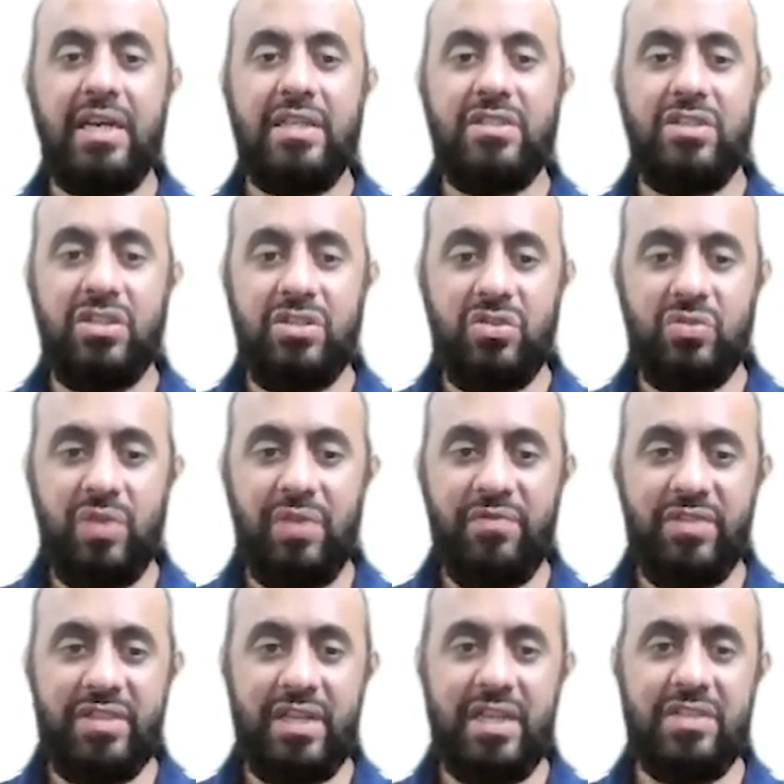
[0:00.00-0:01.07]
just to
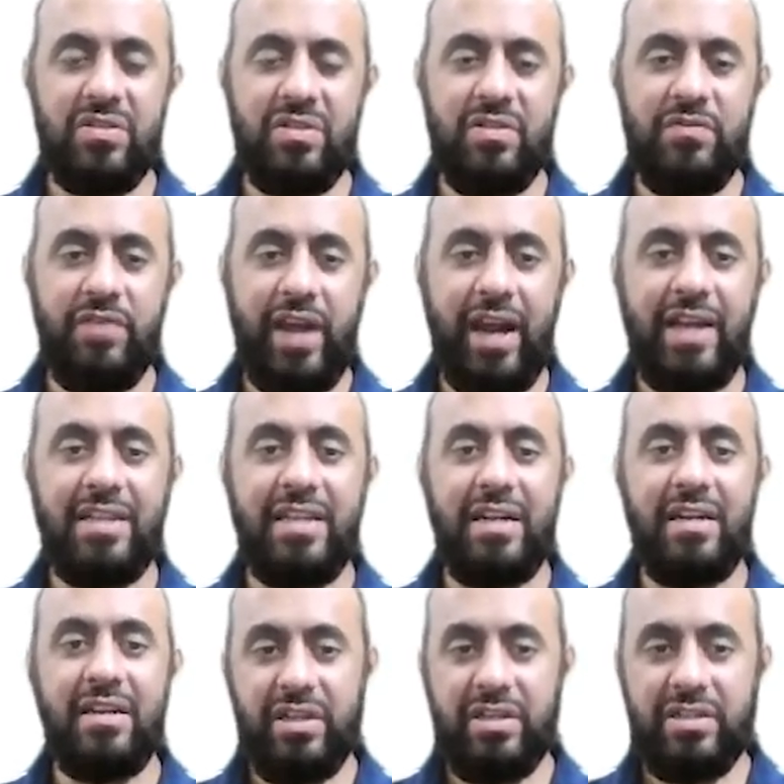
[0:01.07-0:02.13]
emphasize on the fact
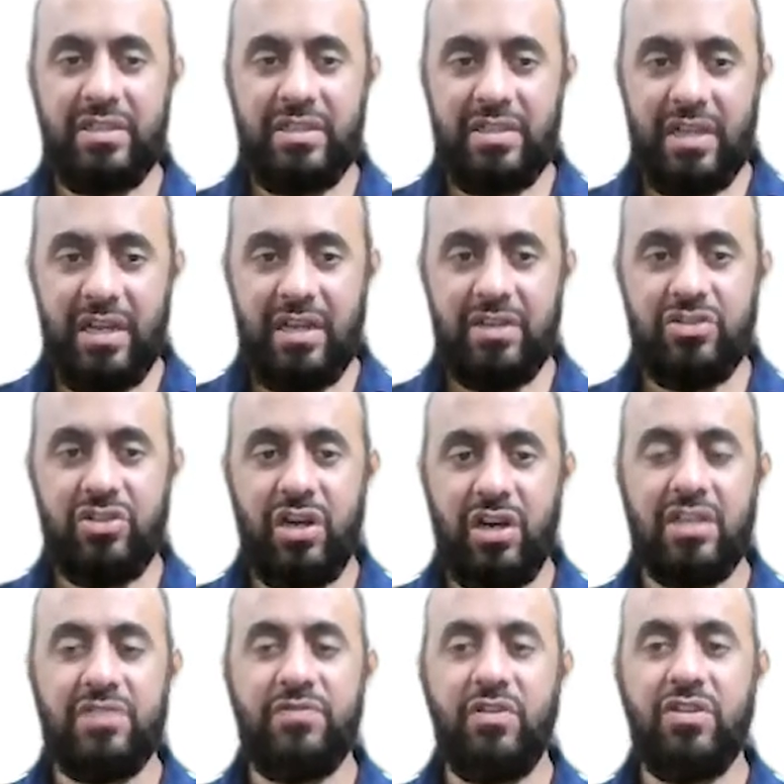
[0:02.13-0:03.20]
that there is still a
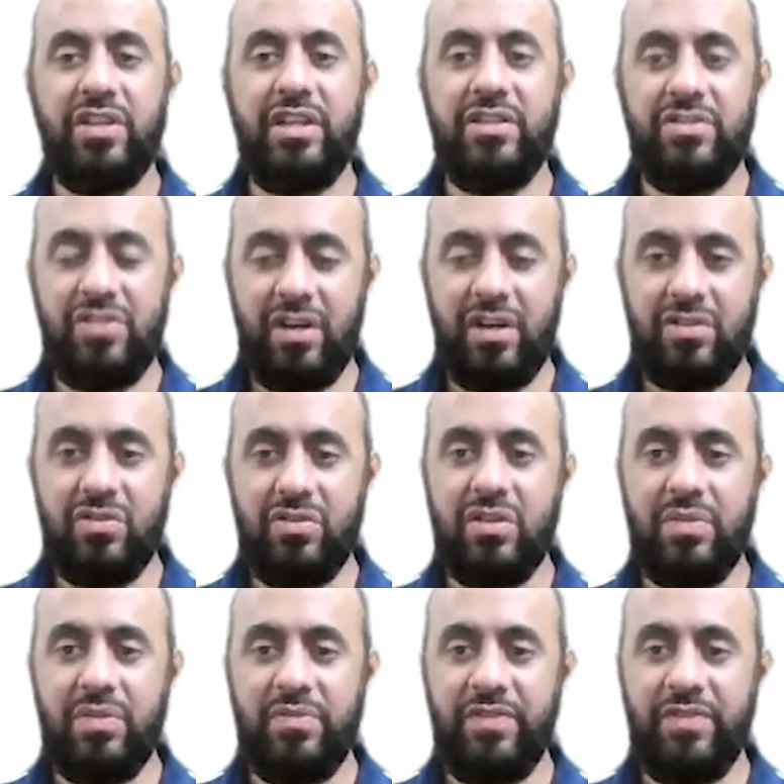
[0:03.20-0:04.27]
chance for the instructor or
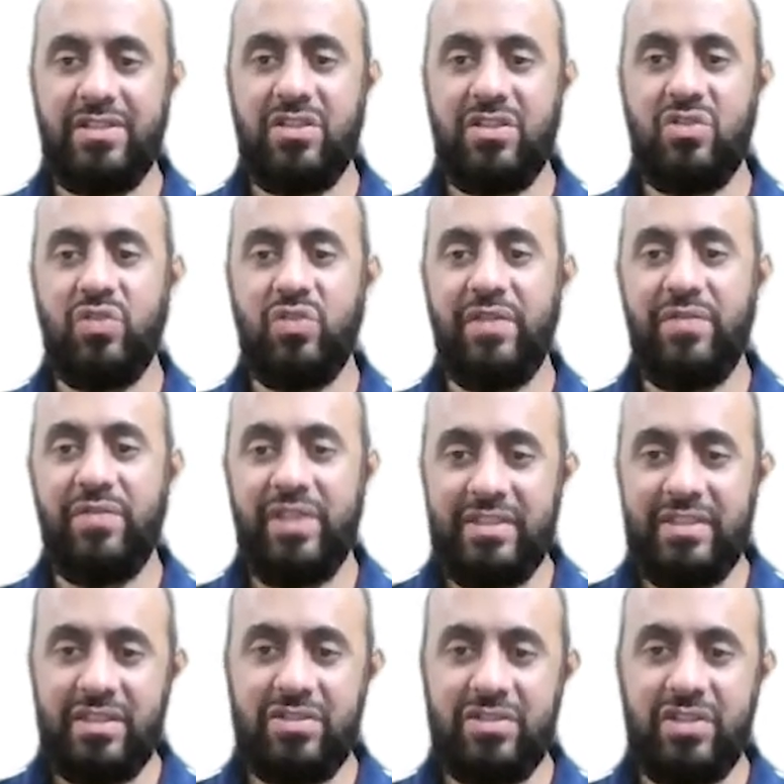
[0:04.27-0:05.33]
the professor to give
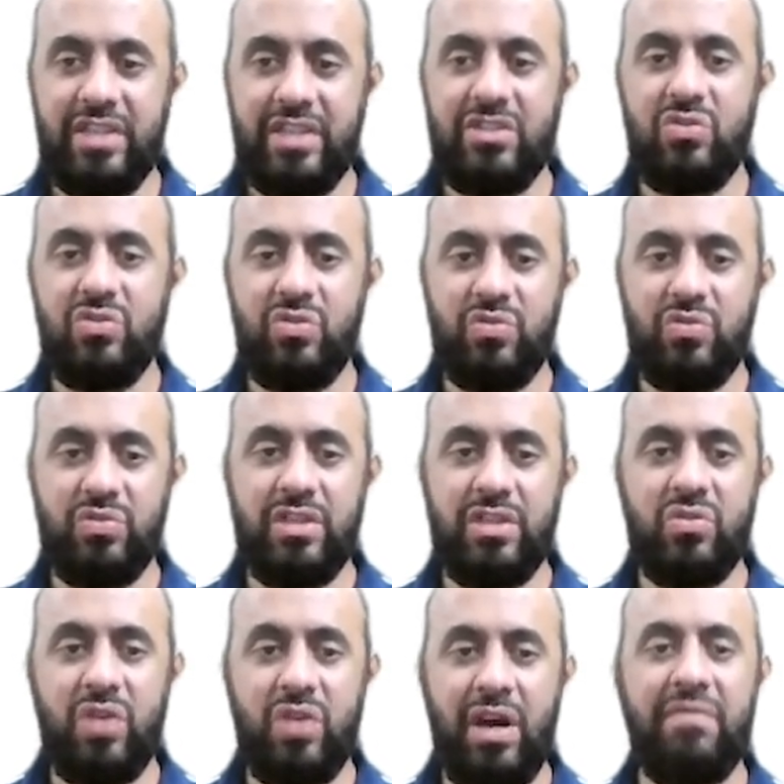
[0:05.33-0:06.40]
decent grades to students
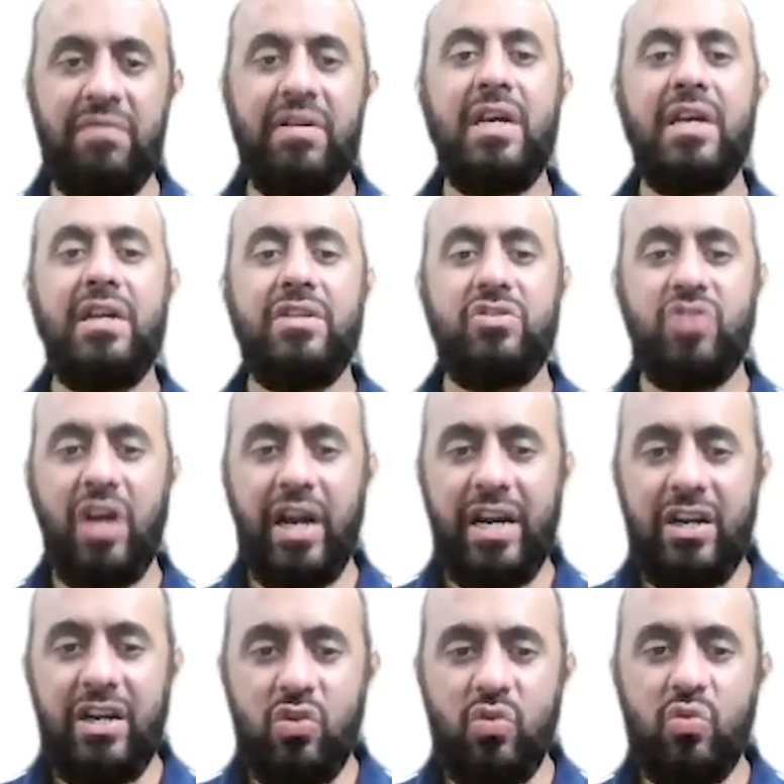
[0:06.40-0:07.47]
who have
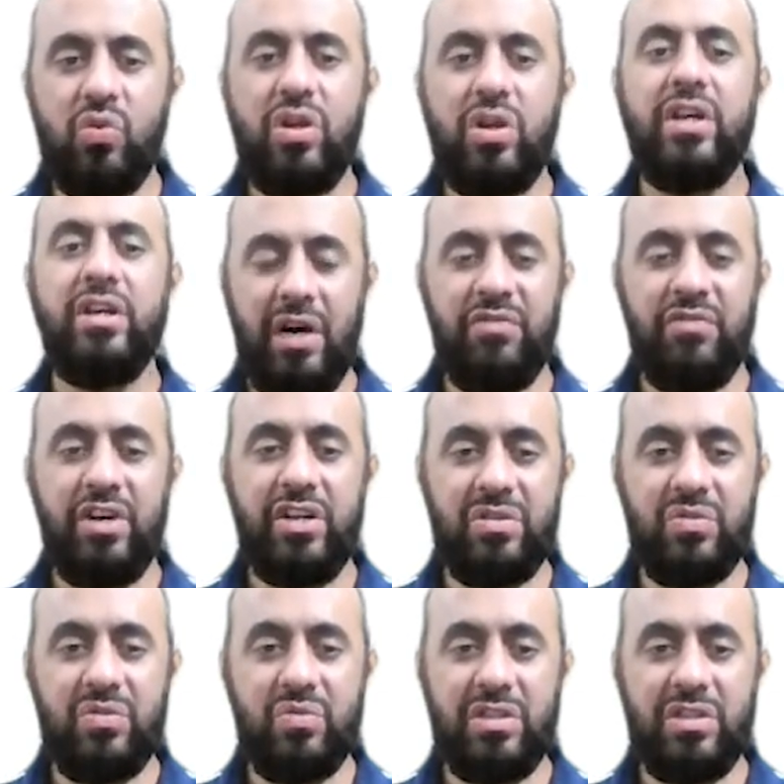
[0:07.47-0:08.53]
tried to uh, work
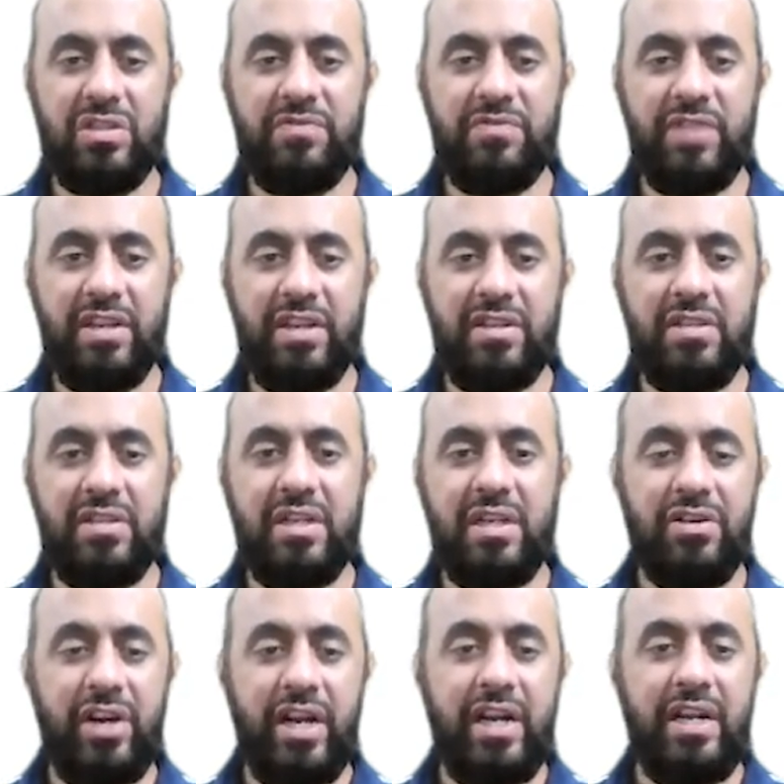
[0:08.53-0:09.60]
towards the final
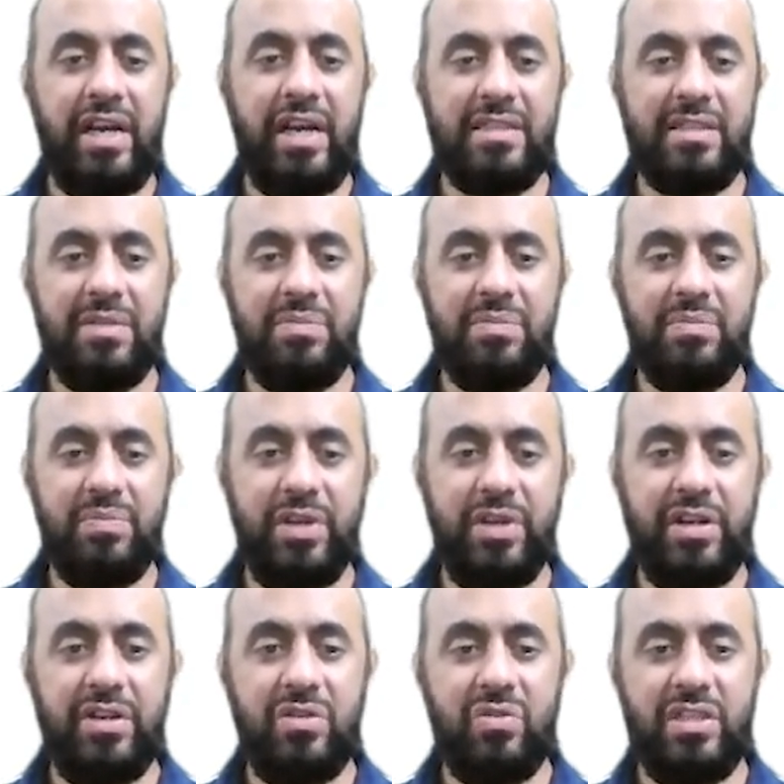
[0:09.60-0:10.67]
grade as
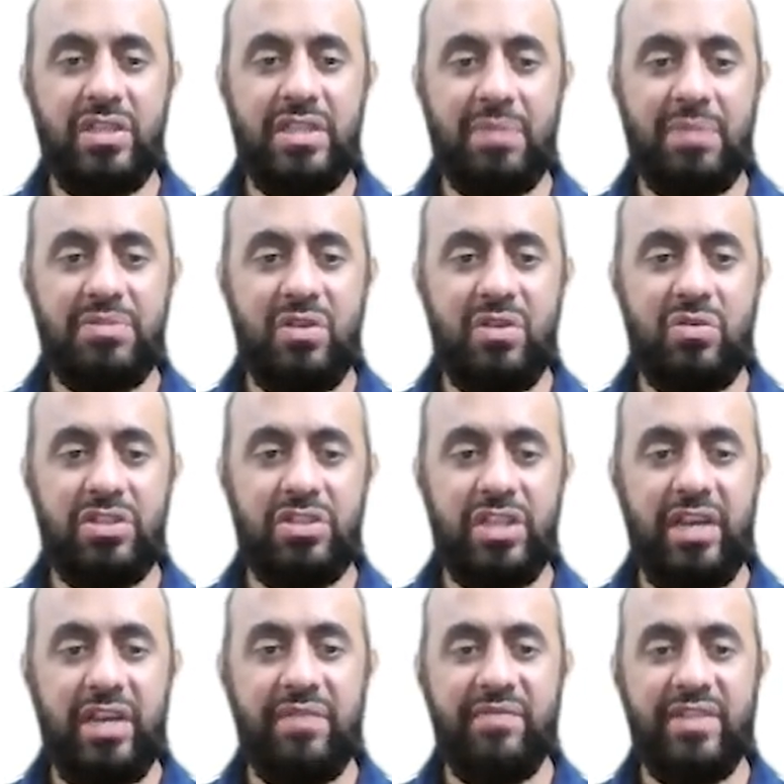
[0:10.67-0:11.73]
compared to this absolute
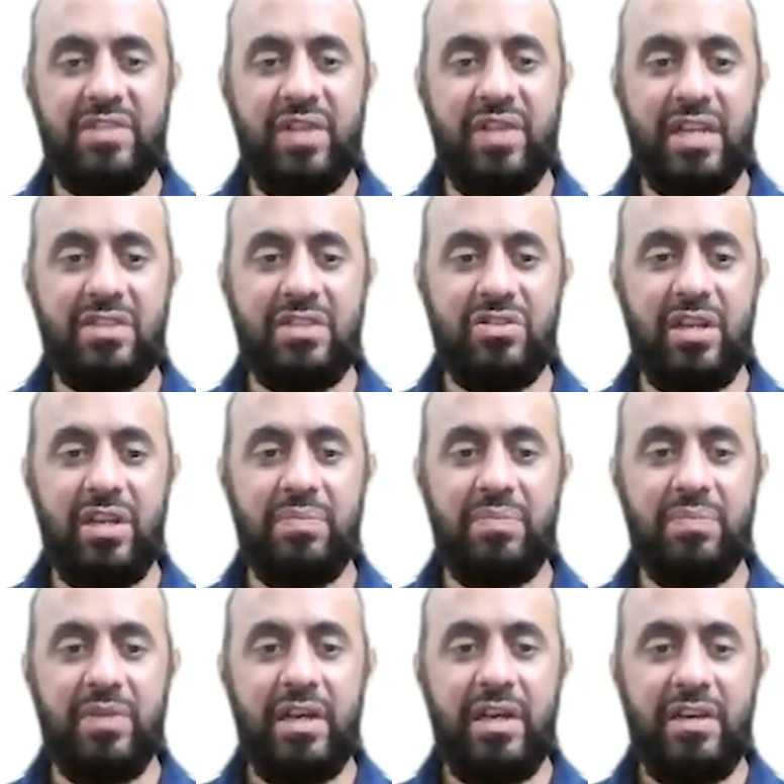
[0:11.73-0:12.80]
scheme which will actually
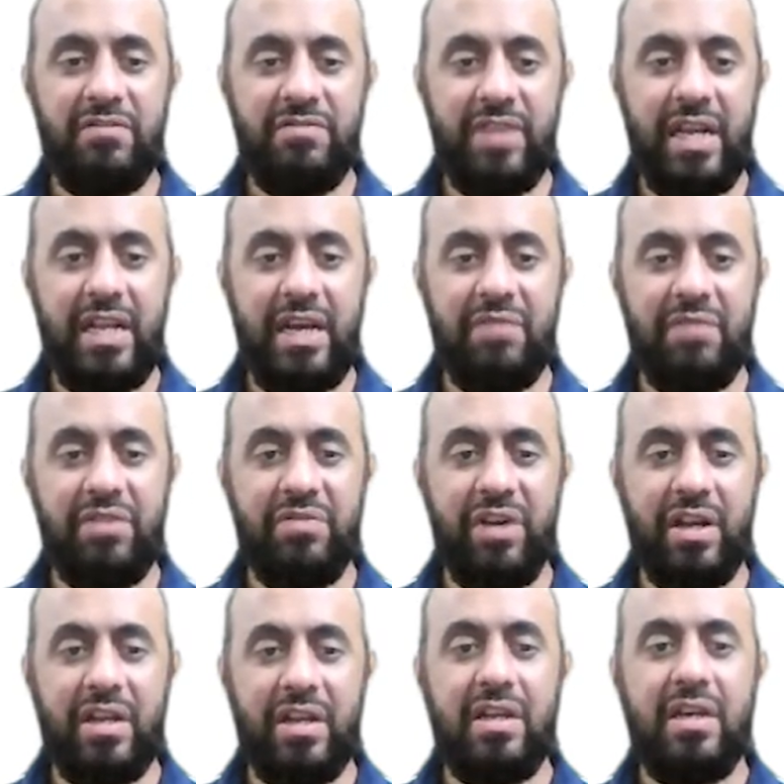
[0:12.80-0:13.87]
fail
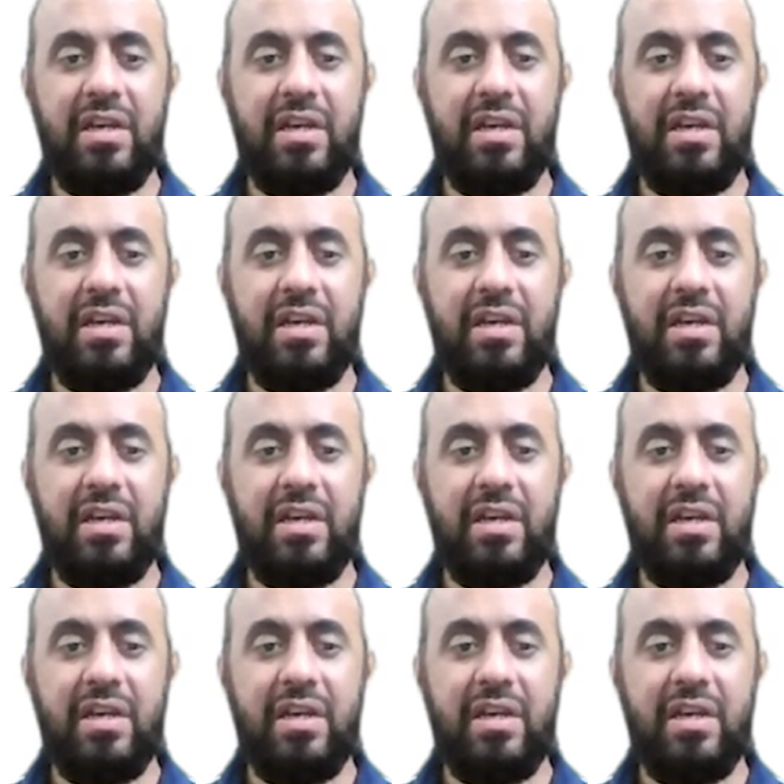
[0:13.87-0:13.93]
everyone